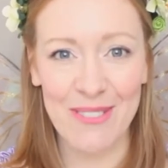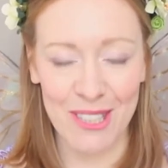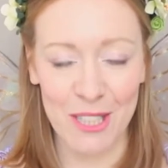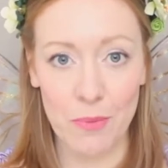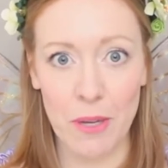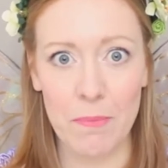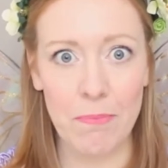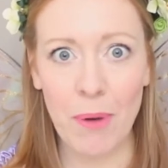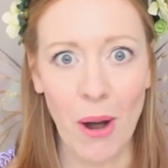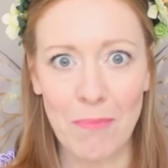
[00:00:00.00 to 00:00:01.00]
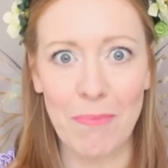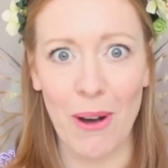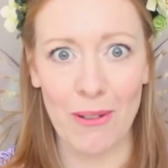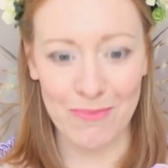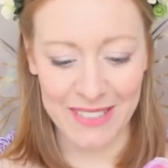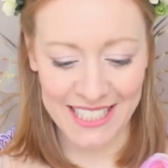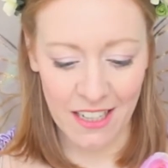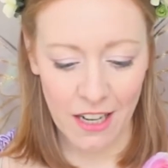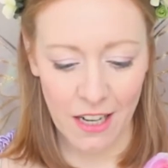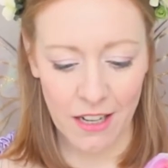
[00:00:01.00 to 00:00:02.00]
ones with pom-poms,
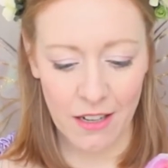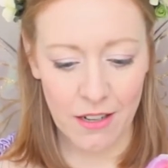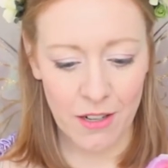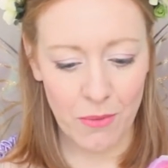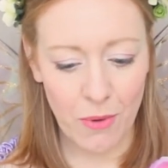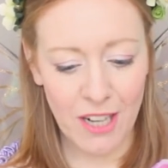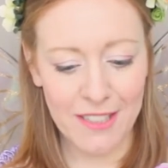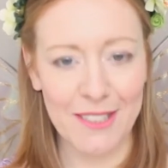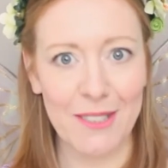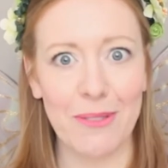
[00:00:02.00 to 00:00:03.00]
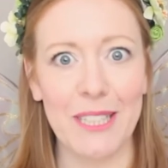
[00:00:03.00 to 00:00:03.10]
ones